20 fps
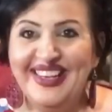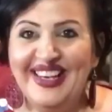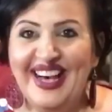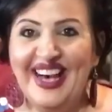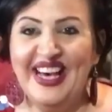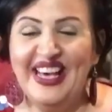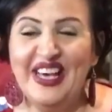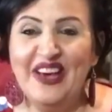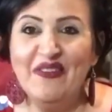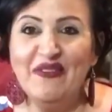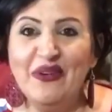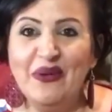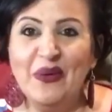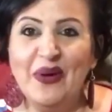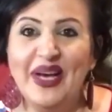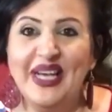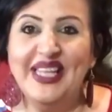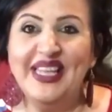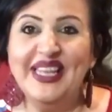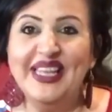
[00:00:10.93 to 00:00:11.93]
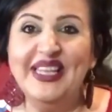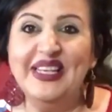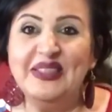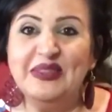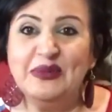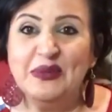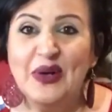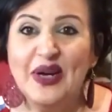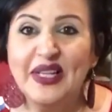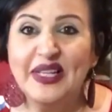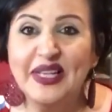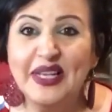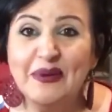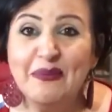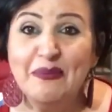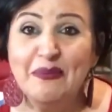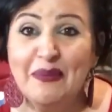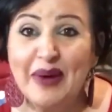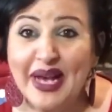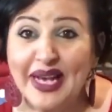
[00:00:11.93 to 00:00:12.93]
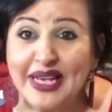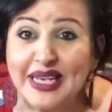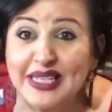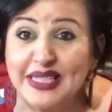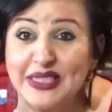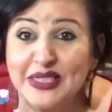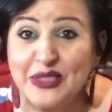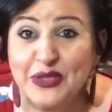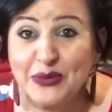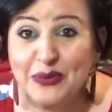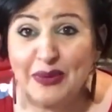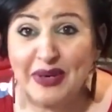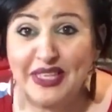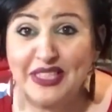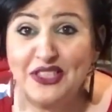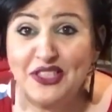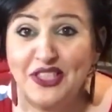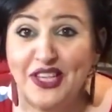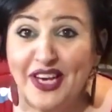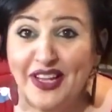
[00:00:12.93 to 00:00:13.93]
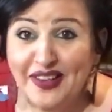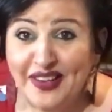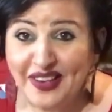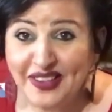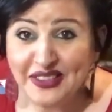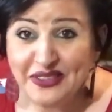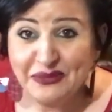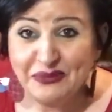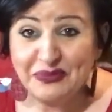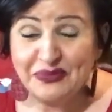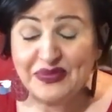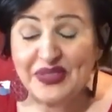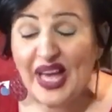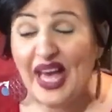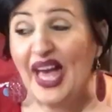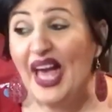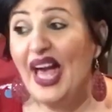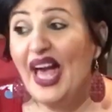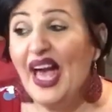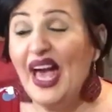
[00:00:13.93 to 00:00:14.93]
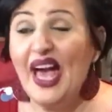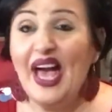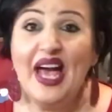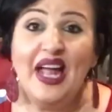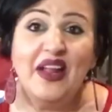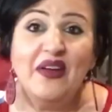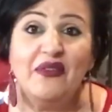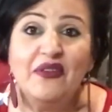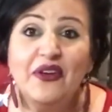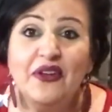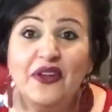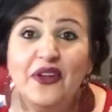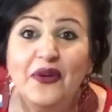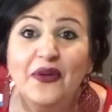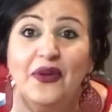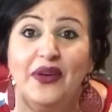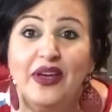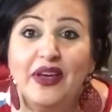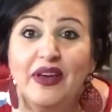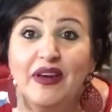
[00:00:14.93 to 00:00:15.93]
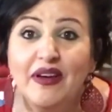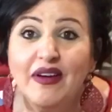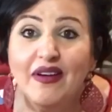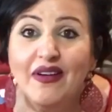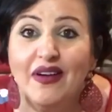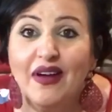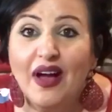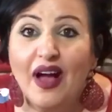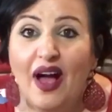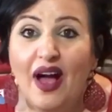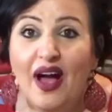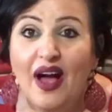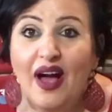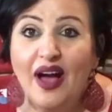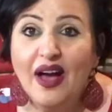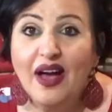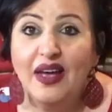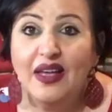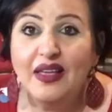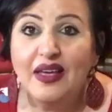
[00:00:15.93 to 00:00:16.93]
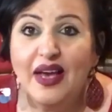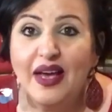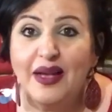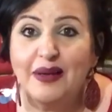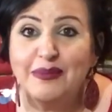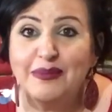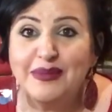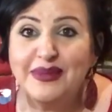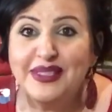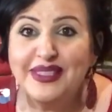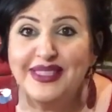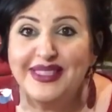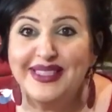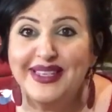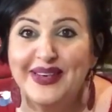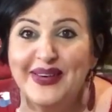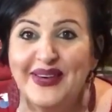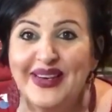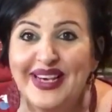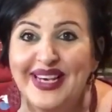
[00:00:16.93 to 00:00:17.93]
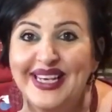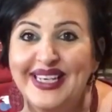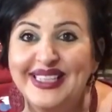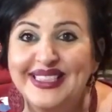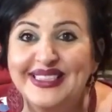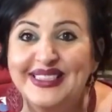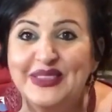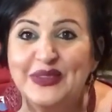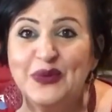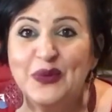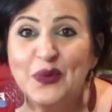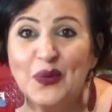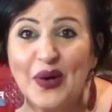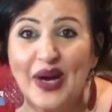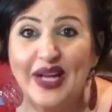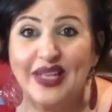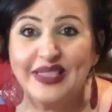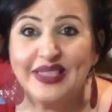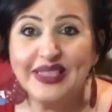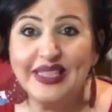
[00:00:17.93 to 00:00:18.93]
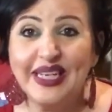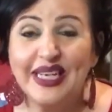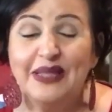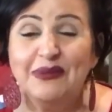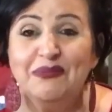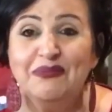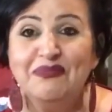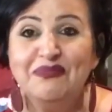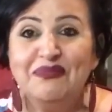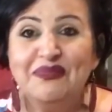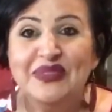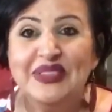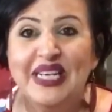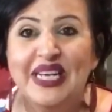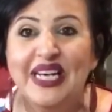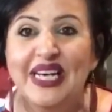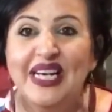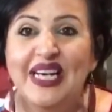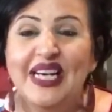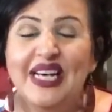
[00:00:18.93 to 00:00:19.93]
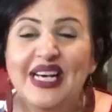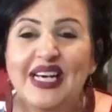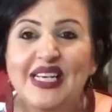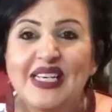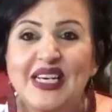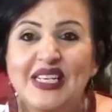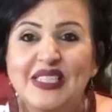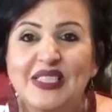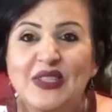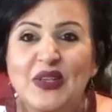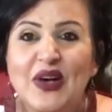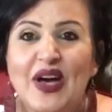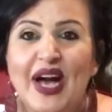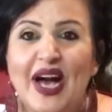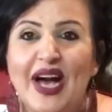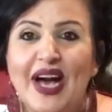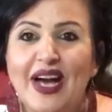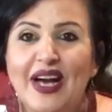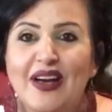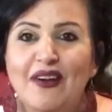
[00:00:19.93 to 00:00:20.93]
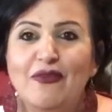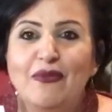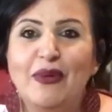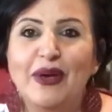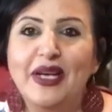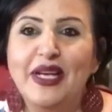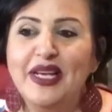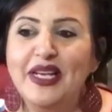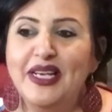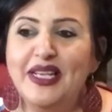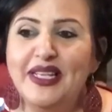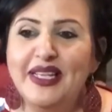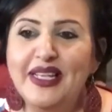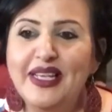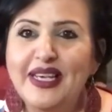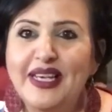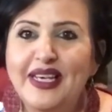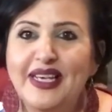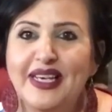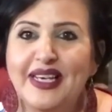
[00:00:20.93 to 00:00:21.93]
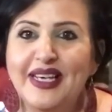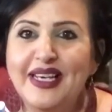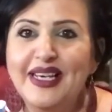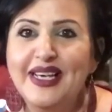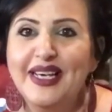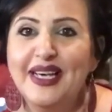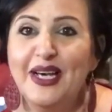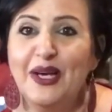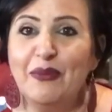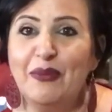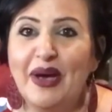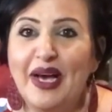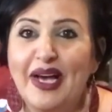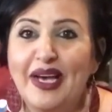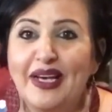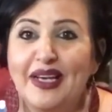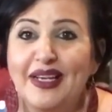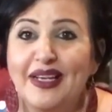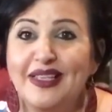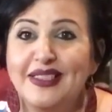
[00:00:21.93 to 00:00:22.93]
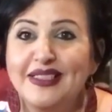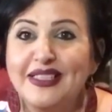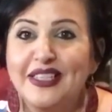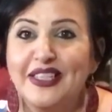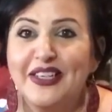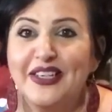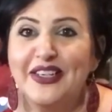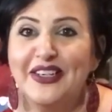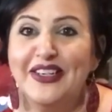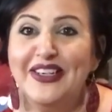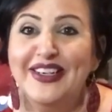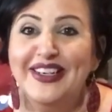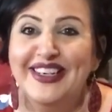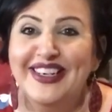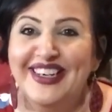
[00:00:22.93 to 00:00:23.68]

Hi everyone, welcome back to my channel. And if you're new here, I am Tera. Welcome. So I've been a bad girl.